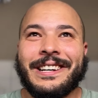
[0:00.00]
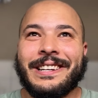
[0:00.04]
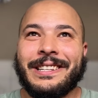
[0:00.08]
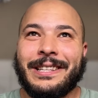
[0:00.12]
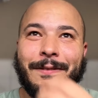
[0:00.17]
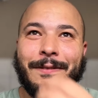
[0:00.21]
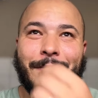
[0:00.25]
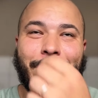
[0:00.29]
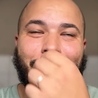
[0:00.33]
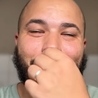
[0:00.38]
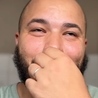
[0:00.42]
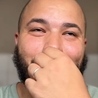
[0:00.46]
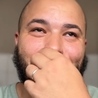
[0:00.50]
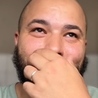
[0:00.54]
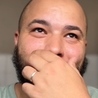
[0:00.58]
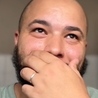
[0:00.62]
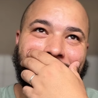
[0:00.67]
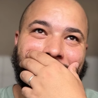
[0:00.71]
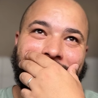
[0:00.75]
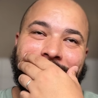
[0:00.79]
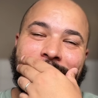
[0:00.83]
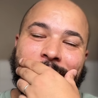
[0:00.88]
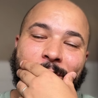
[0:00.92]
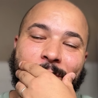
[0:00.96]
difficult
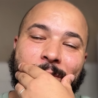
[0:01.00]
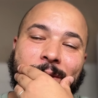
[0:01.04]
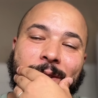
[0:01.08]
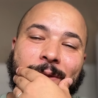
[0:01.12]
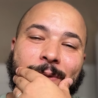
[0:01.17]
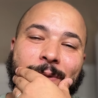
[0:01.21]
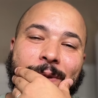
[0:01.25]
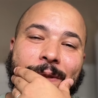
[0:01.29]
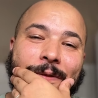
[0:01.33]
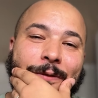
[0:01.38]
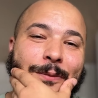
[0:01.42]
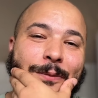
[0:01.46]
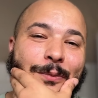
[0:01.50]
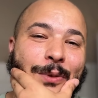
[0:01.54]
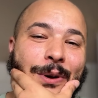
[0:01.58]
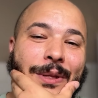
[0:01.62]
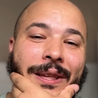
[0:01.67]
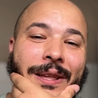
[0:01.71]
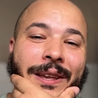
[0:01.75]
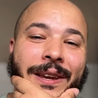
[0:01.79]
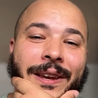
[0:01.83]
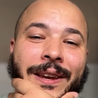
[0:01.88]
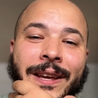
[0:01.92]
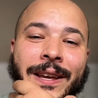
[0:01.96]
machine to work with from
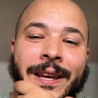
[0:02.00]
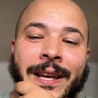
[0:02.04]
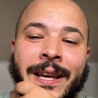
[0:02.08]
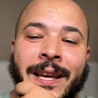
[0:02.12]
within.